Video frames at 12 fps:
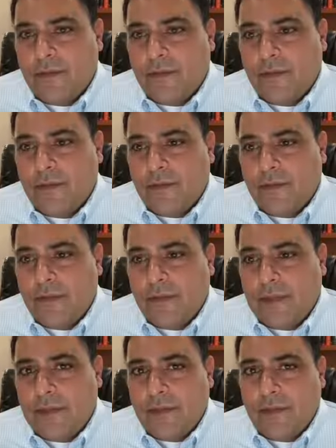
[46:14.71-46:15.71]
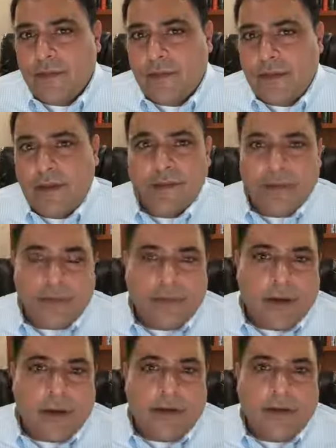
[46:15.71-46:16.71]
to be able to heal and
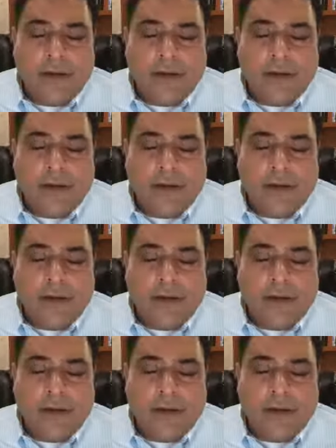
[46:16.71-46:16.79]
repair.